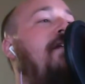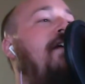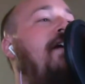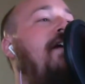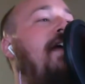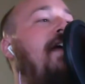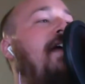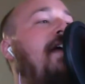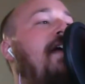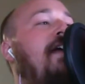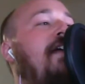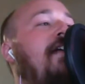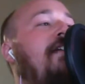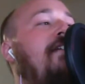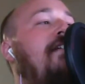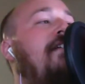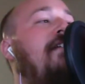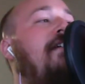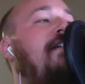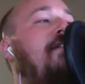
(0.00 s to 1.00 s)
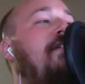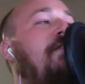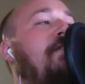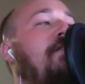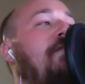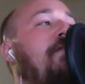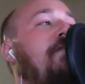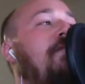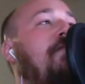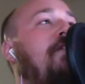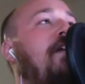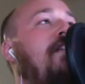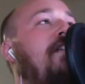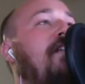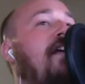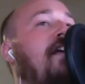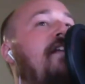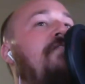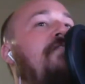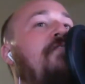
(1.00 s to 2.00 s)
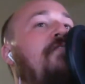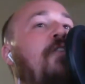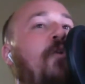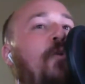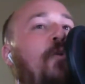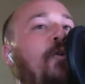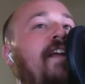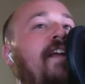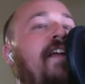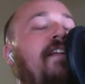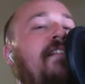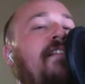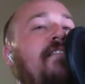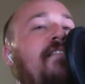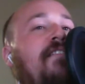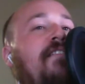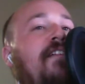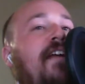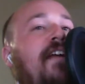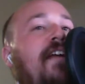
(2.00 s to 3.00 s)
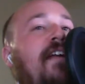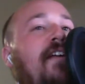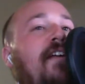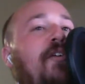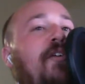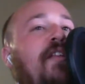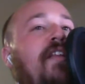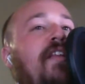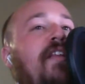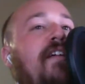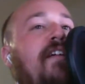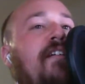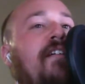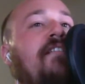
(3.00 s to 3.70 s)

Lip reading: And a lot of Corian and acrylic.